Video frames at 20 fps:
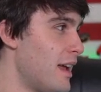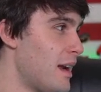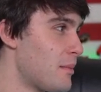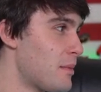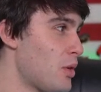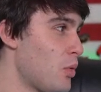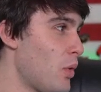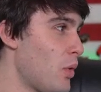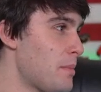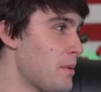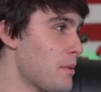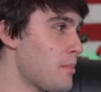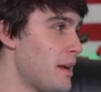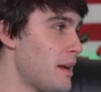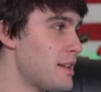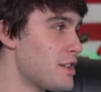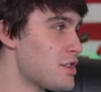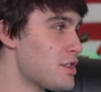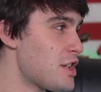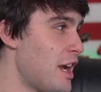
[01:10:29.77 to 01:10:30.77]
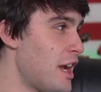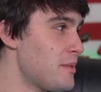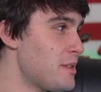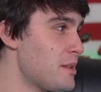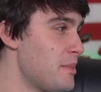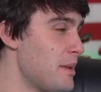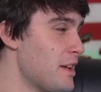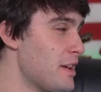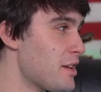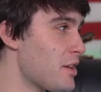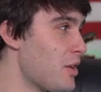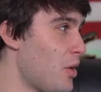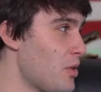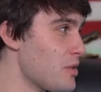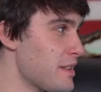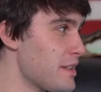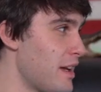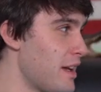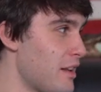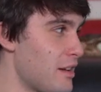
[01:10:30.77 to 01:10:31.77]
Hey. Be a good
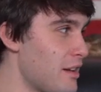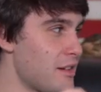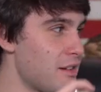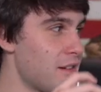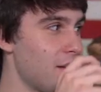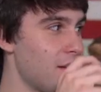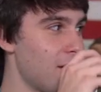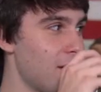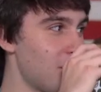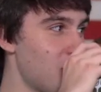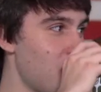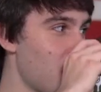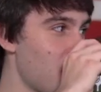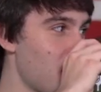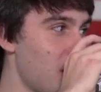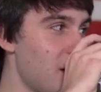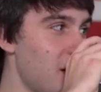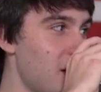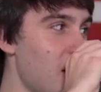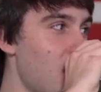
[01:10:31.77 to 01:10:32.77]
wholesaler. That's what we're going to do.